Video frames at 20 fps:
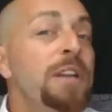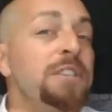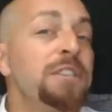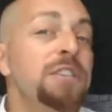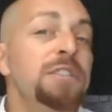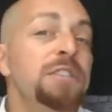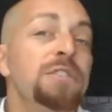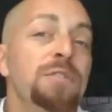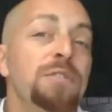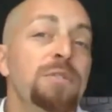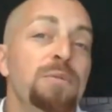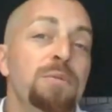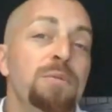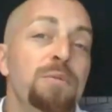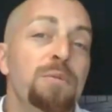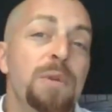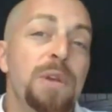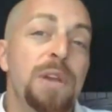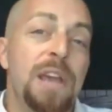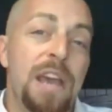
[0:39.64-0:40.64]
questions
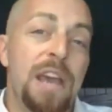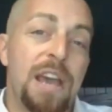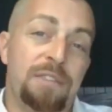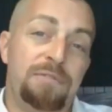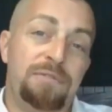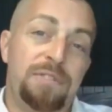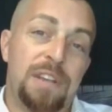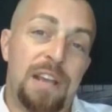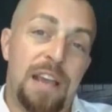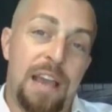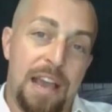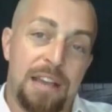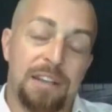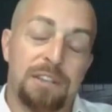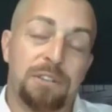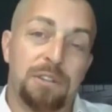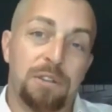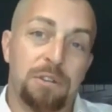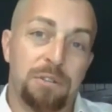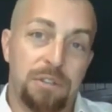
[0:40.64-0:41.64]
we have to
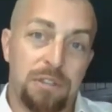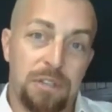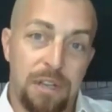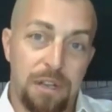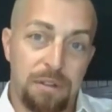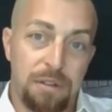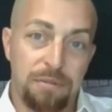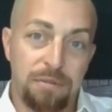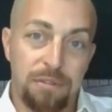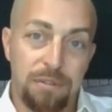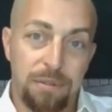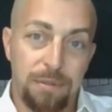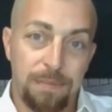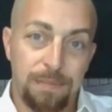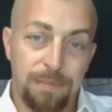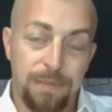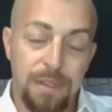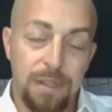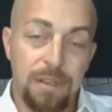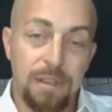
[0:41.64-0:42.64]
ask
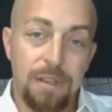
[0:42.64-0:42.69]
ourselves.